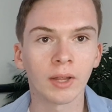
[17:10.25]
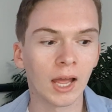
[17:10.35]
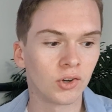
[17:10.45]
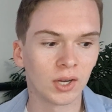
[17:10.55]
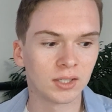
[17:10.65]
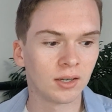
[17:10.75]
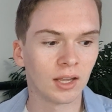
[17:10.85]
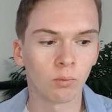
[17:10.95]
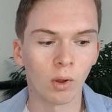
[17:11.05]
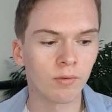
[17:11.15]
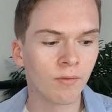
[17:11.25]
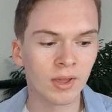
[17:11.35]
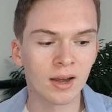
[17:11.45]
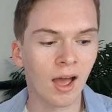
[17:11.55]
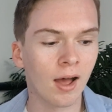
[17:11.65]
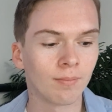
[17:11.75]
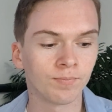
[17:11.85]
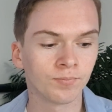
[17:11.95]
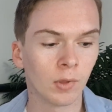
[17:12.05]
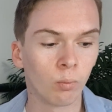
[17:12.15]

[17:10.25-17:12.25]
of like interesting, like one from Vietnam,